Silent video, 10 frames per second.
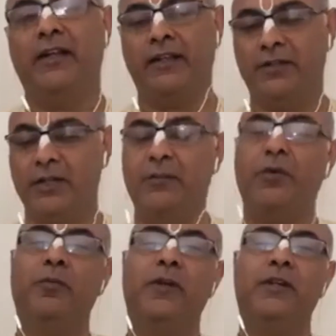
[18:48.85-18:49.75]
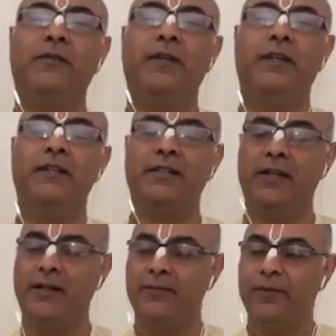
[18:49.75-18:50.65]
and Srila Prabhupada reveals
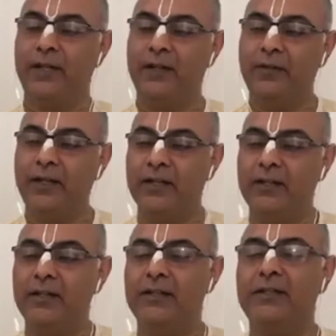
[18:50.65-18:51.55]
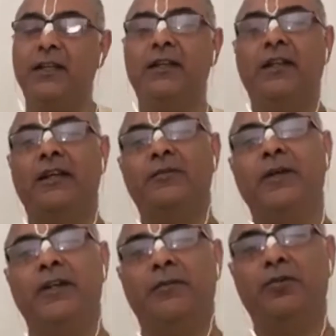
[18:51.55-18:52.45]
that living entities can
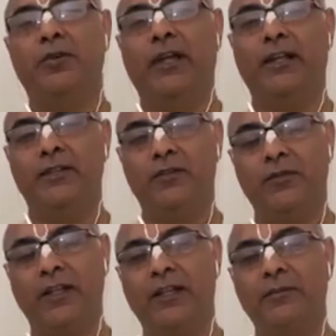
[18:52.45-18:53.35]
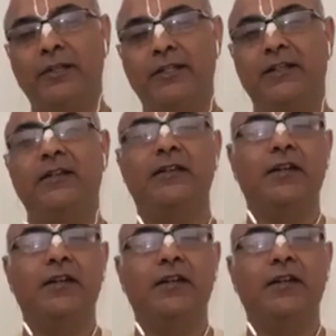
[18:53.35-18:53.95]
expand up to 9, so we are limited,